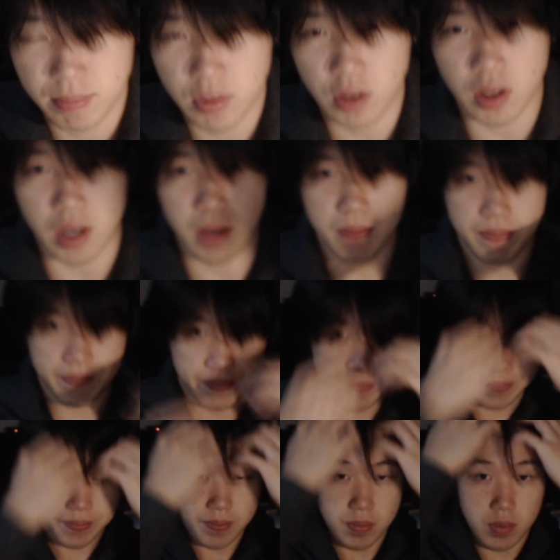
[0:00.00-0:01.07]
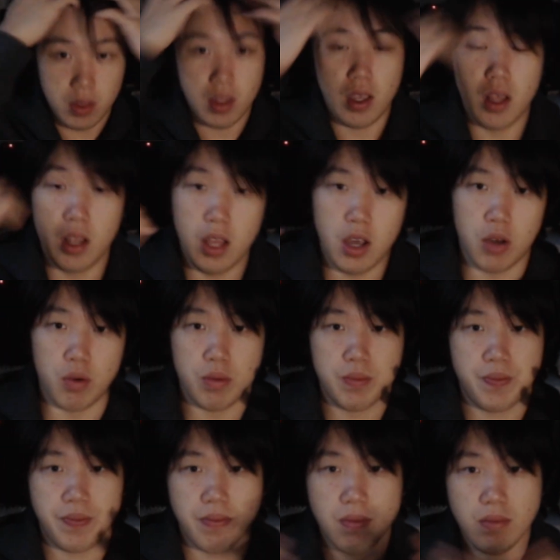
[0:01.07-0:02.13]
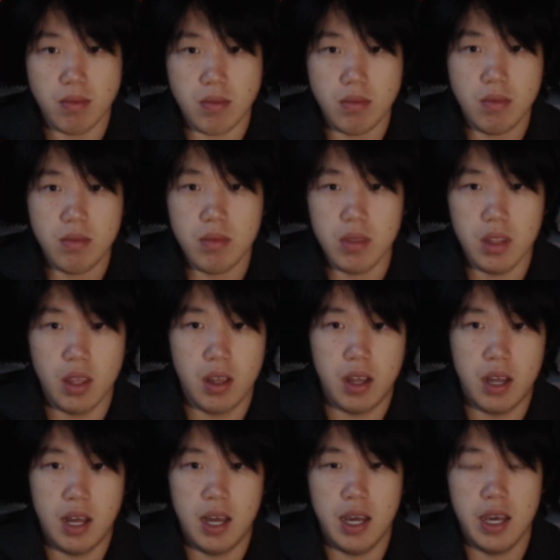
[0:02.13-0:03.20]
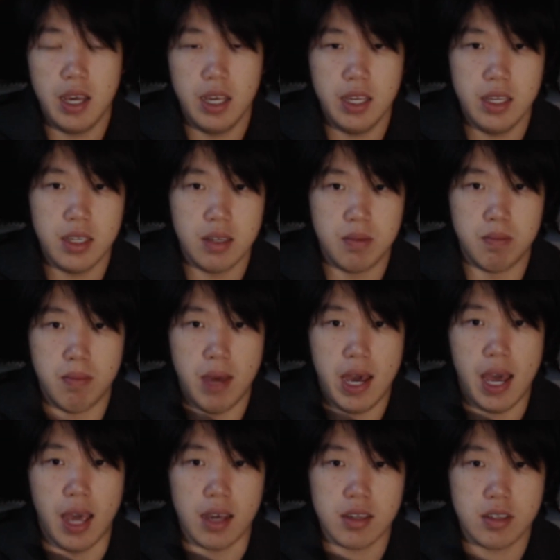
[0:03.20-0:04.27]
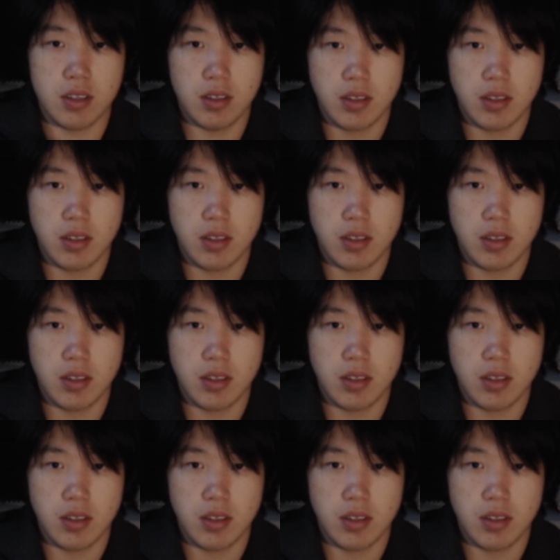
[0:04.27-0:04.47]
Okay. Hello. I am back